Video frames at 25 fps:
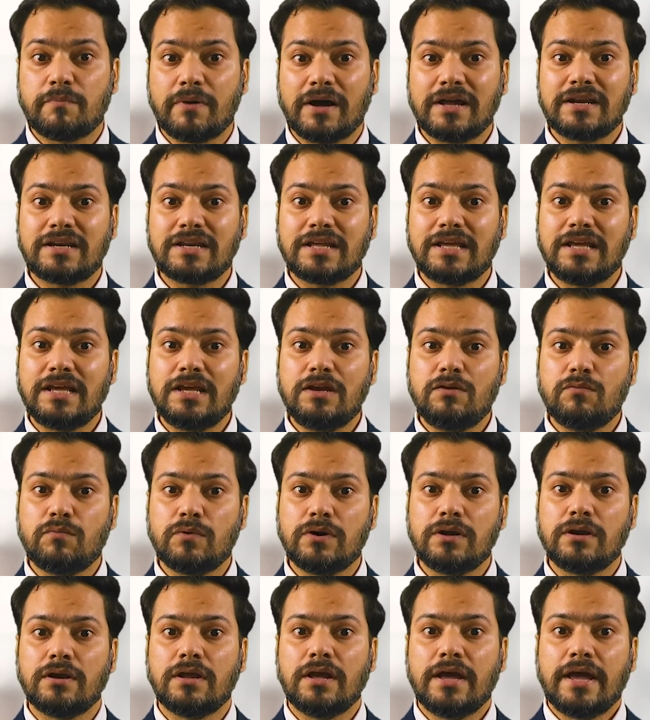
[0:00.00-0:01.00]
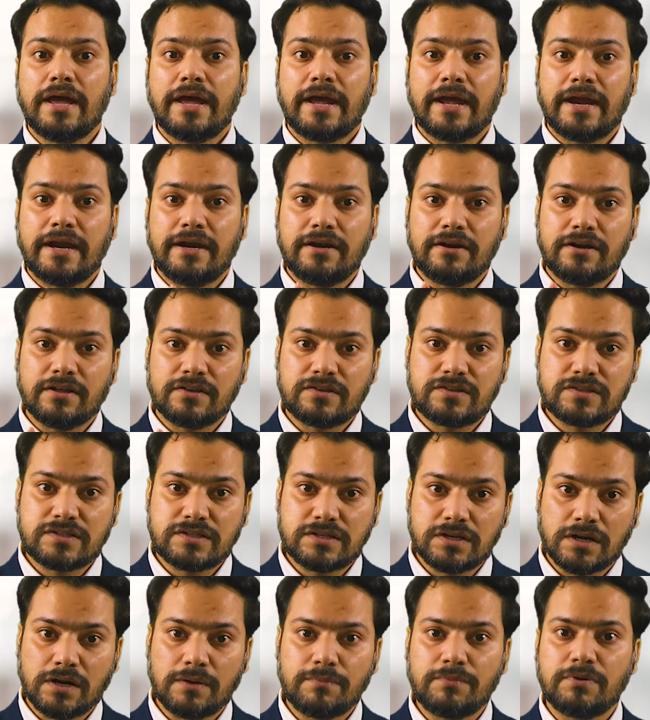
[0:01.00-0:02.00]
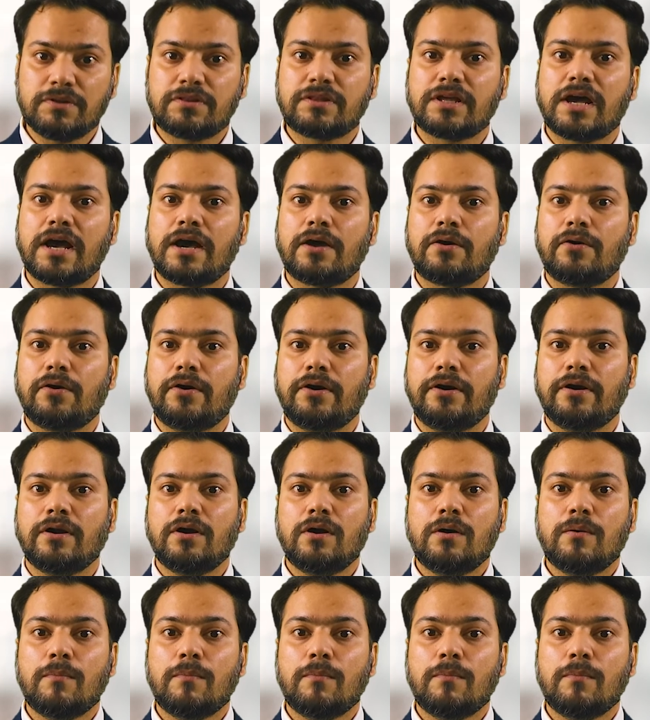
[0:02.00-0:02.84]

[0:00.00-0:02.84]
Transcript: but even in disturbed thyroid,